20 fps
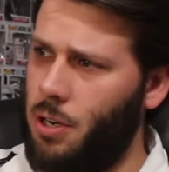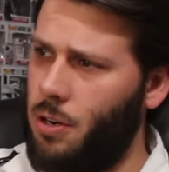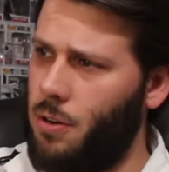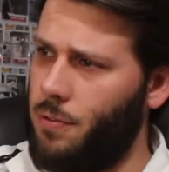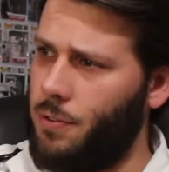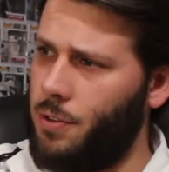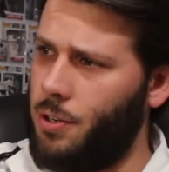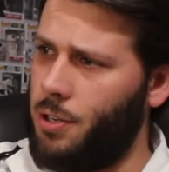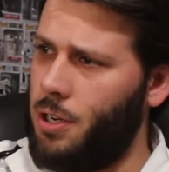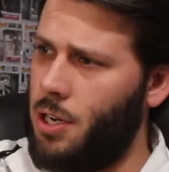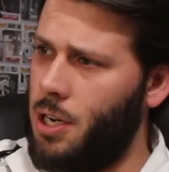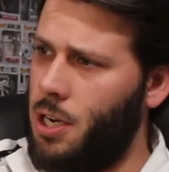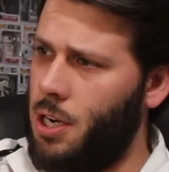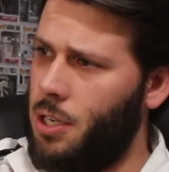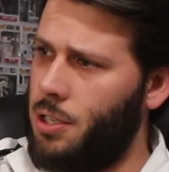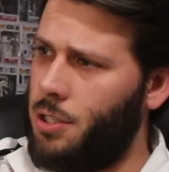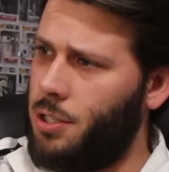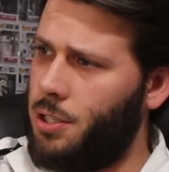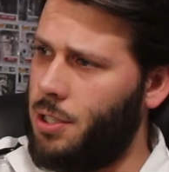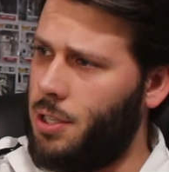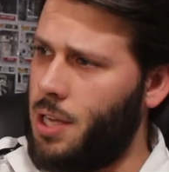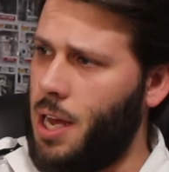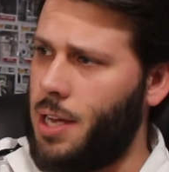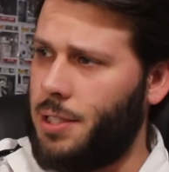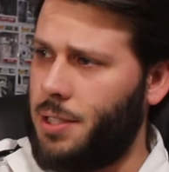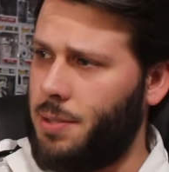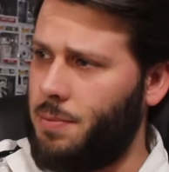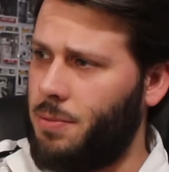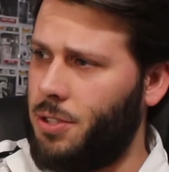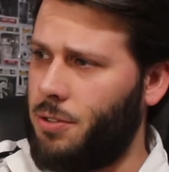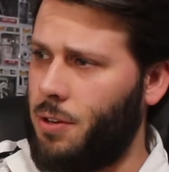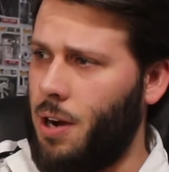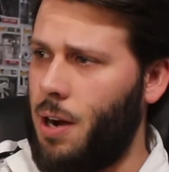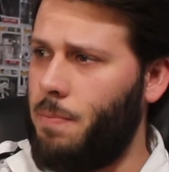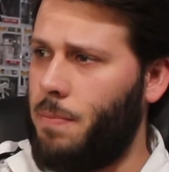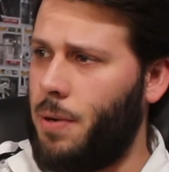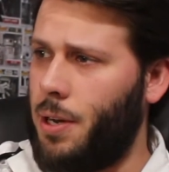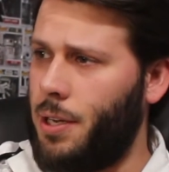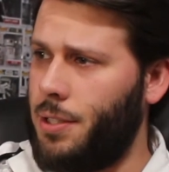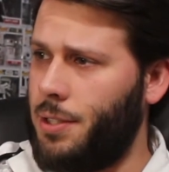over to that
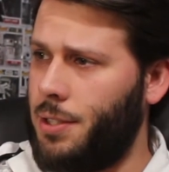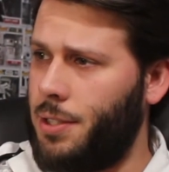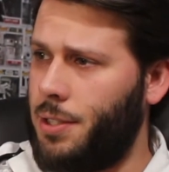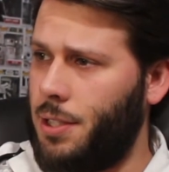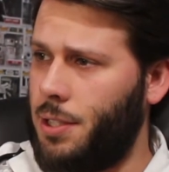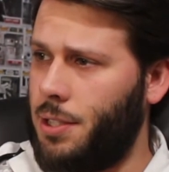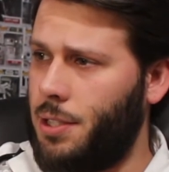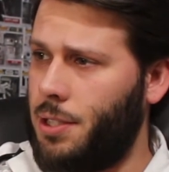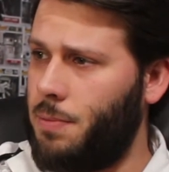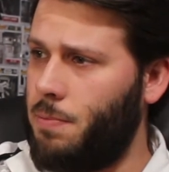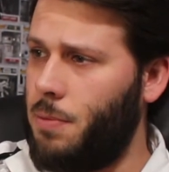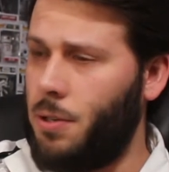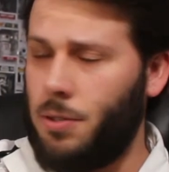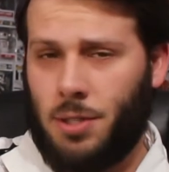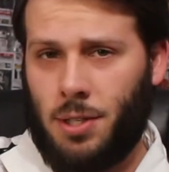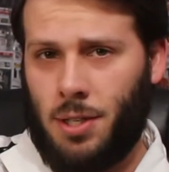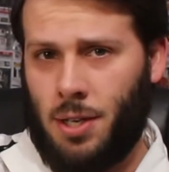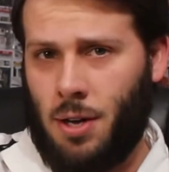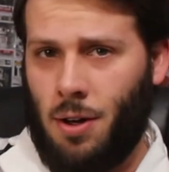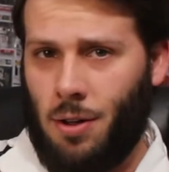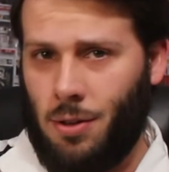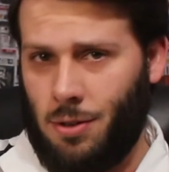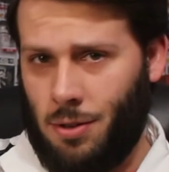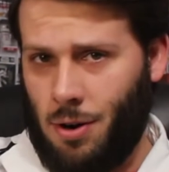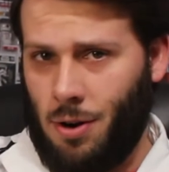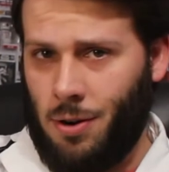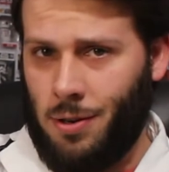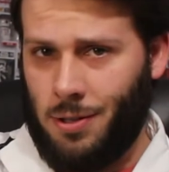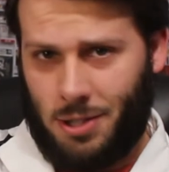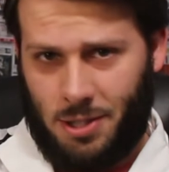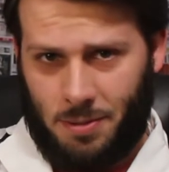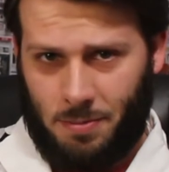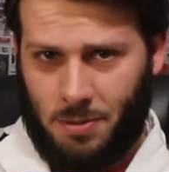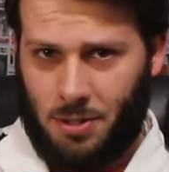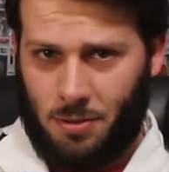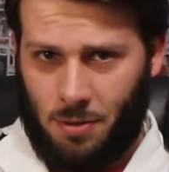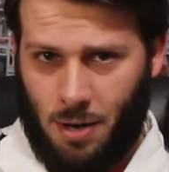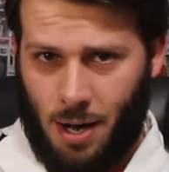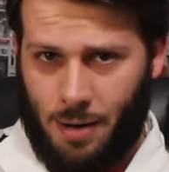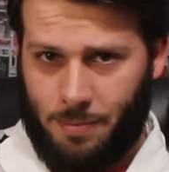subscribe button since most of y'all aren't
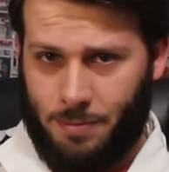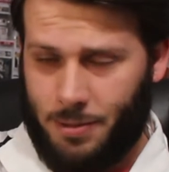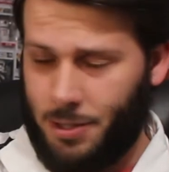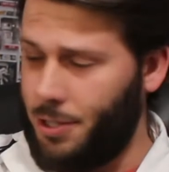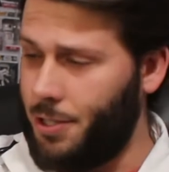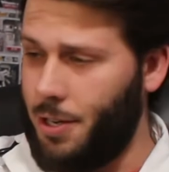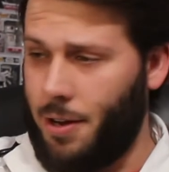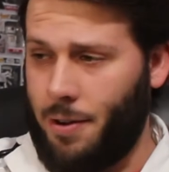subscribed.